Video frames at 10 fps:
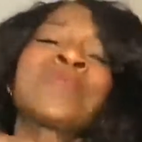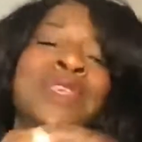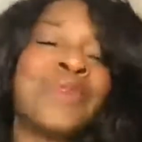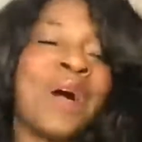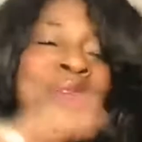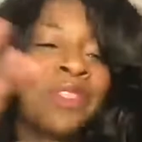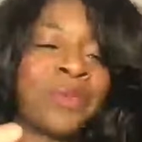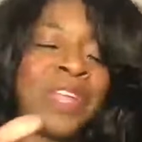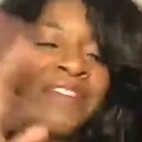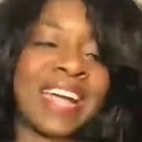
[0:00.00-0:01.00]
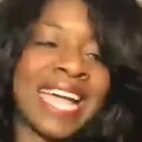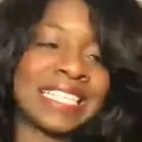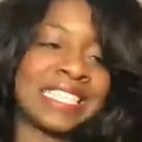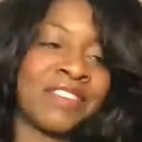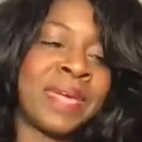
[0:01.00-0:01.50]
You all know that whenever I got
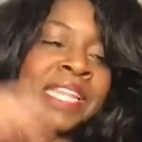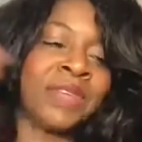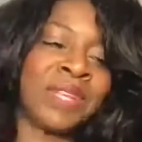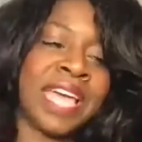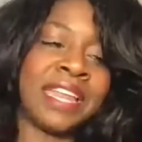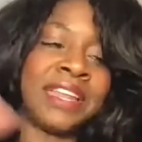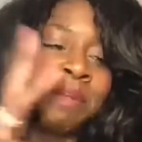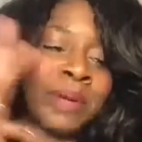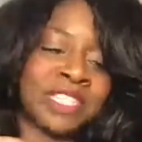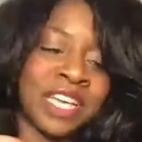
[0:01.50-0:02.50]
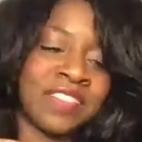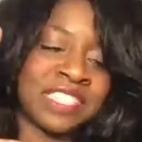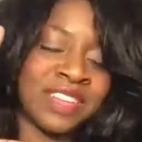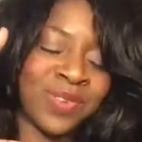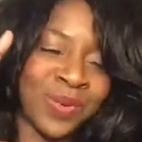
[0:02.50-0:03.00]
stuff related and a bunch of other
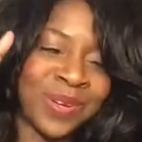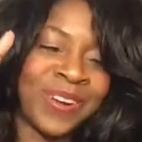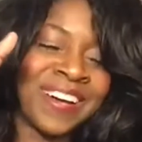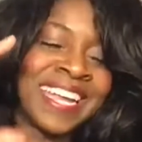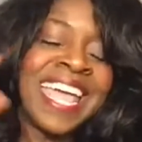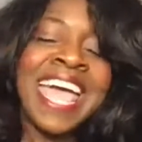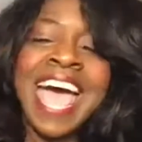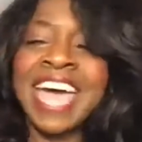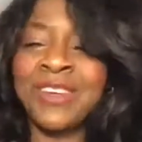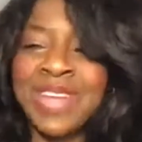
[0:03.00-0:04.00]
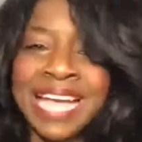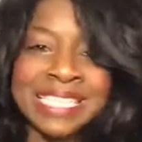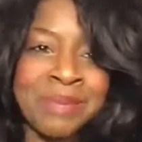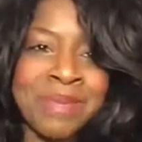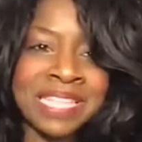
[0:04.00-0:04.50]
stuff going on, I don't like
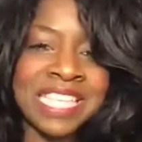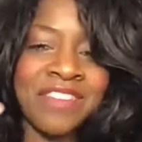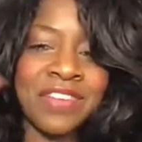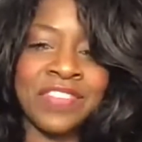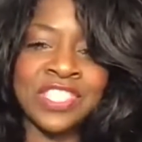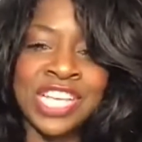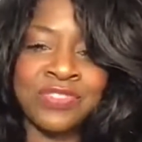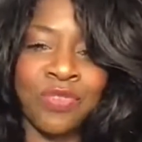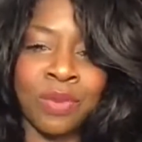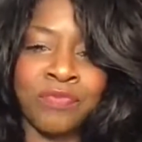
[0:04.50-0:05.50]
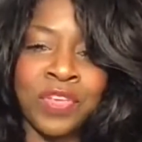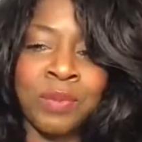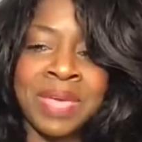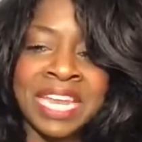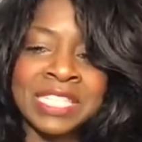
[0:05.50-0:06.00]
to miss, even if it's just for a few
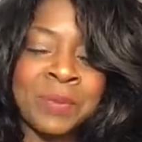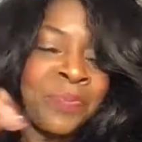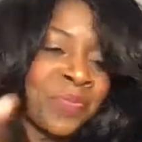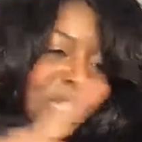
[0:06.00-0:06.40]
minutes.